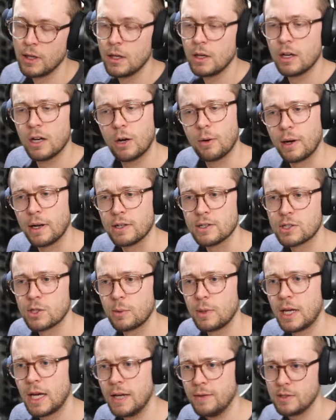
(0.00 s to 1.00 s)
All right, so
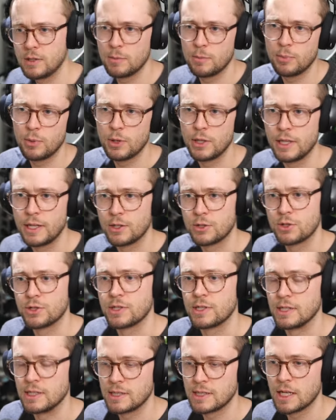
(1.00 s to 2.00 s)
we have some pretty
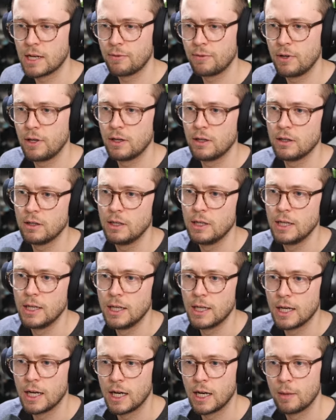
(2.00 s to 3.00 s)
interesting stuff here.
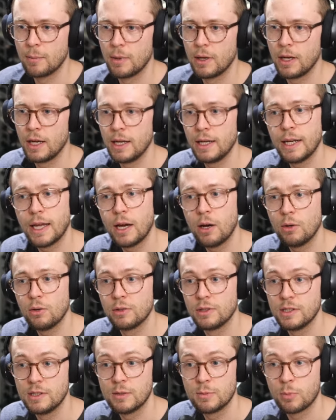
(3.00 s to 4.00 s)
Um, and now
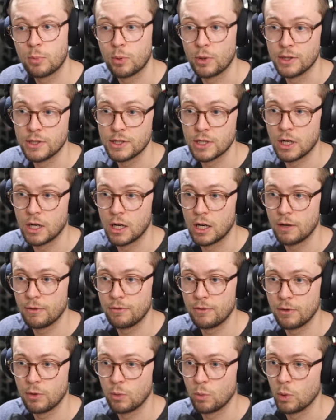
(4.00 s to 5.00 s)
let's print
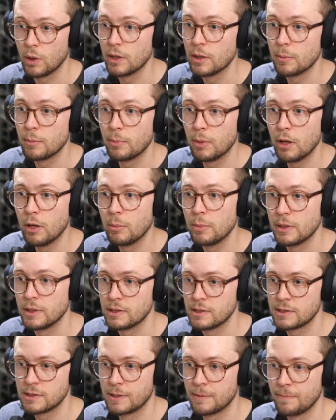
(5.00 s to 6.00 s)
off what bulb
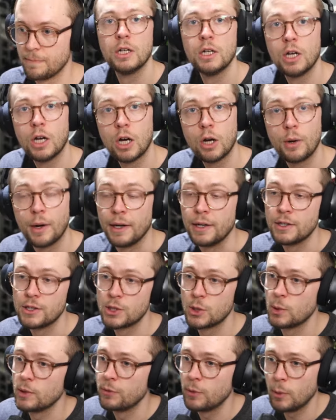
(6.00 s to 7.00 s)
is. All right,
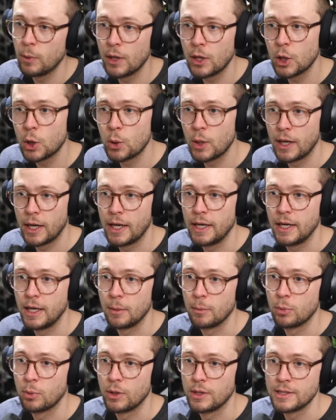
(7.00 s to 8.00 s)
so if we wanna go ahead and
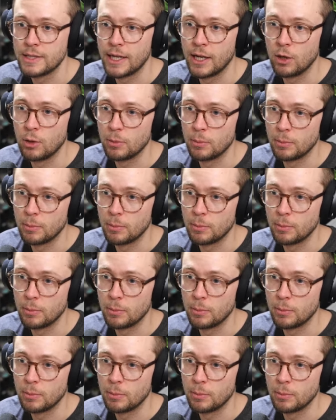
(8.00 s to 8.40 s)
print out,